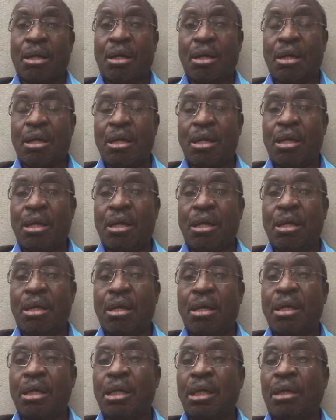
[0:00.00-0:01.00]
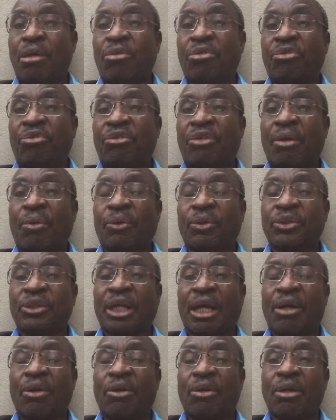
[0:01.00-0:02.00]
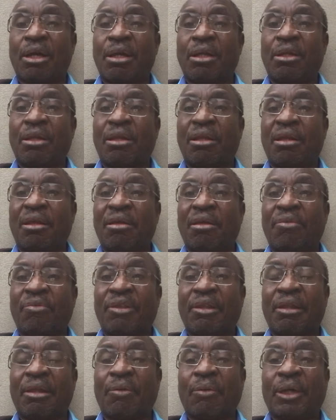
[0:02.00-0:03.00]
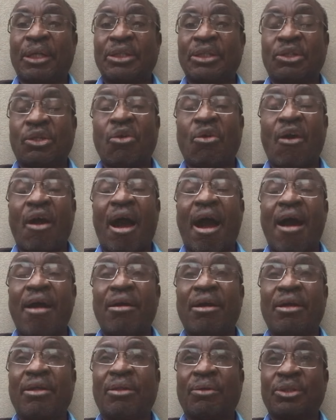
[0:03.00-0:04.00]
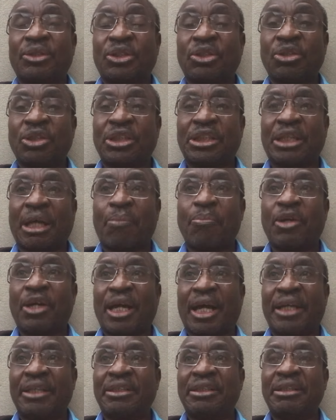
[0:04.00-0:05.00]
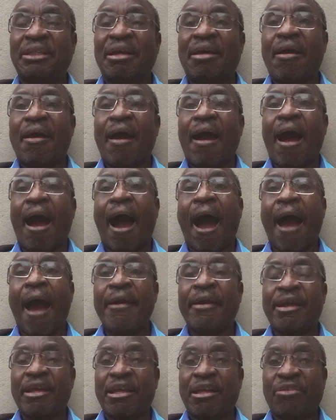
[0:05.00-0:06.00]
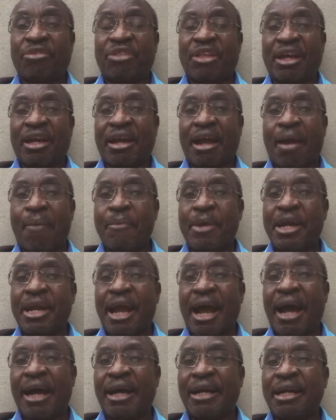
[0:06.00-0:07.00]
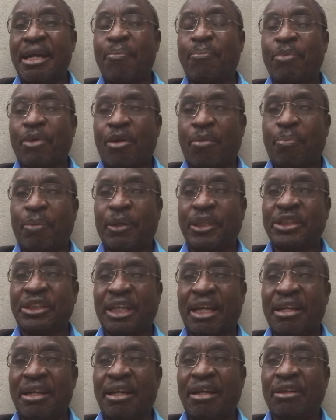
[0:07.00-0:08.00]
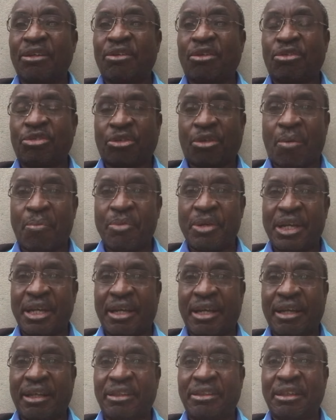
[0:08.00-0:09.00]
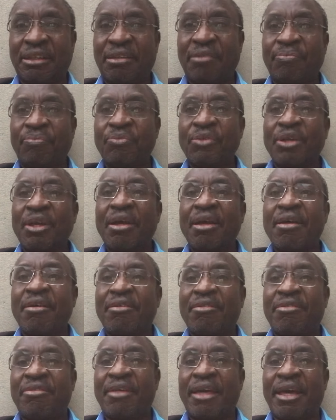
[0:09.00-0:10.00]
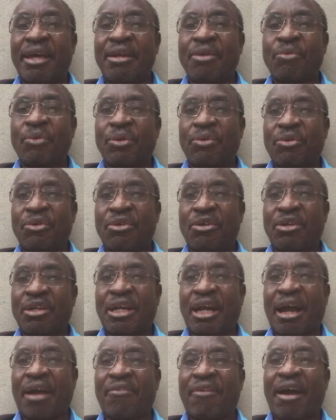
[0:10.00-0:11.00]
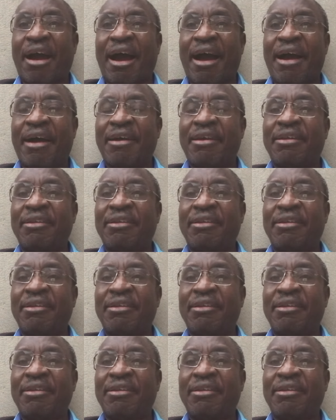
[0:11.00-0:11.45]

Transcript: uh, if there was a, if there was no there was no sabotage, and if the government had a proper channel of communication, then we would not have had